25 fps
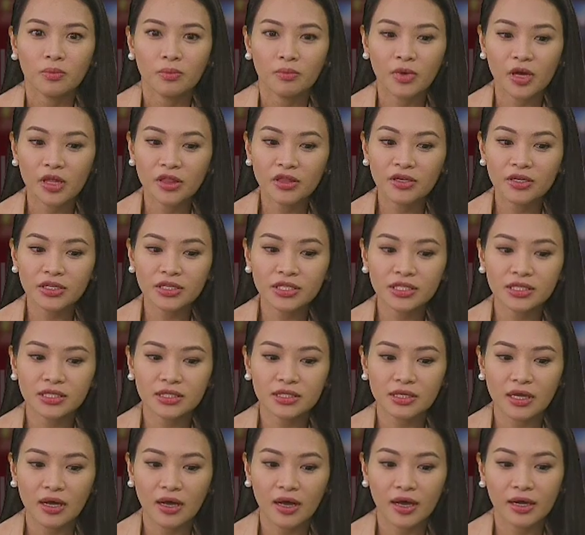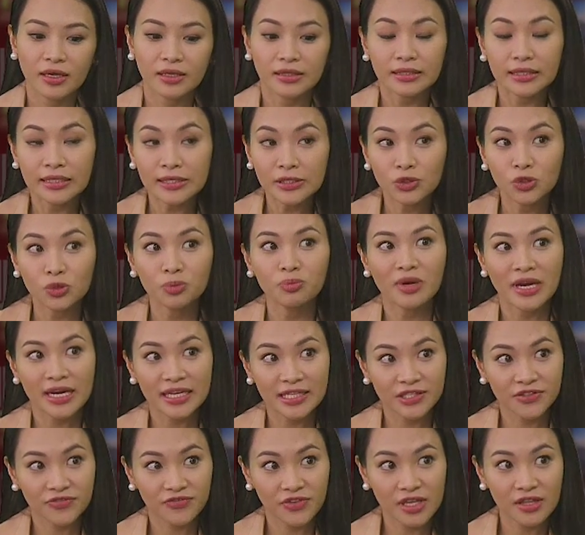mothers need to
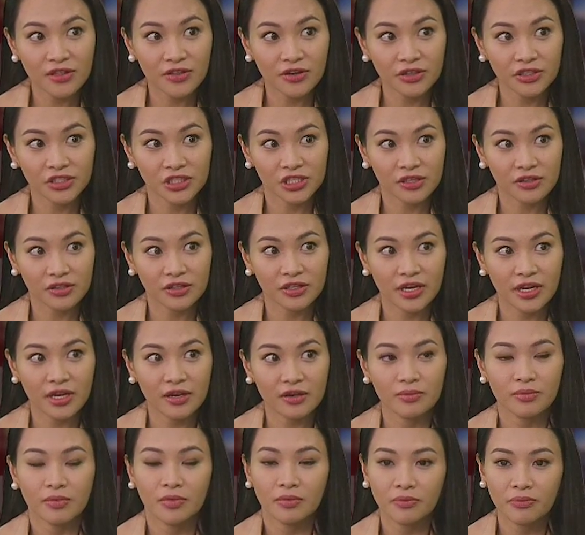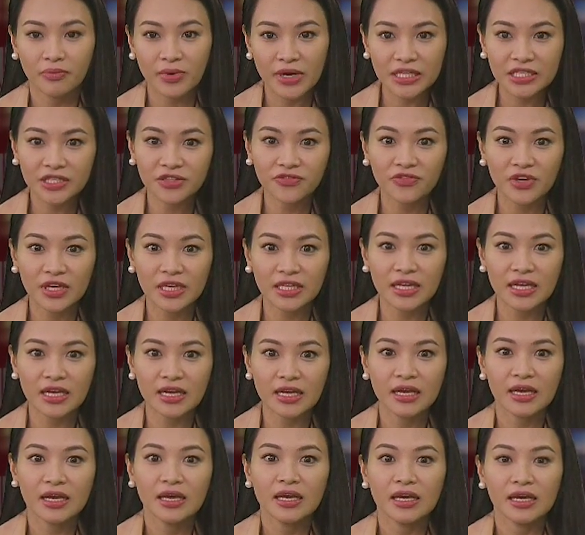breastfeed their children.
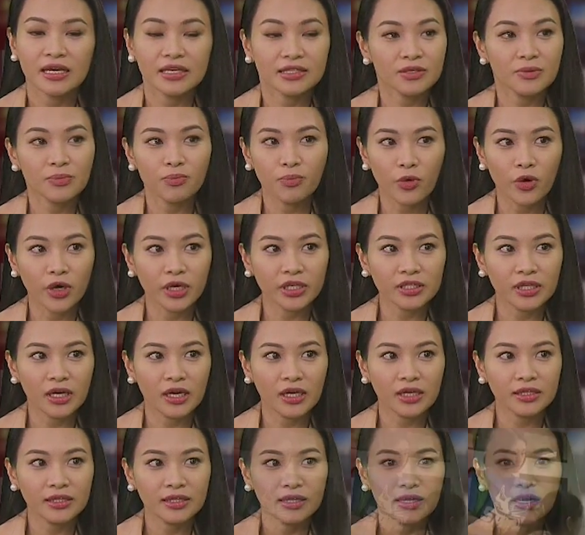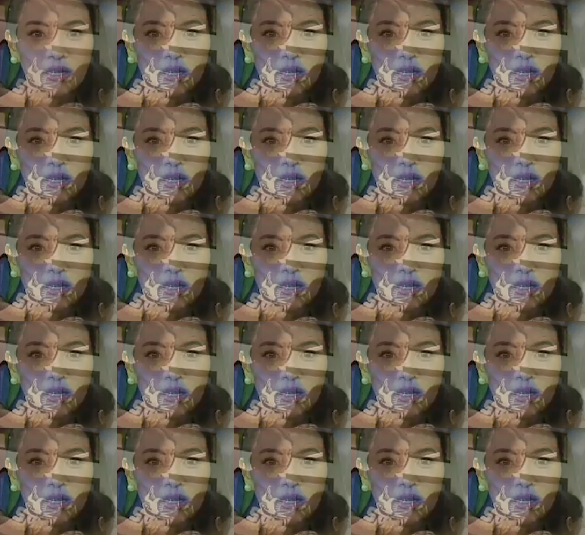Breastfeeding is important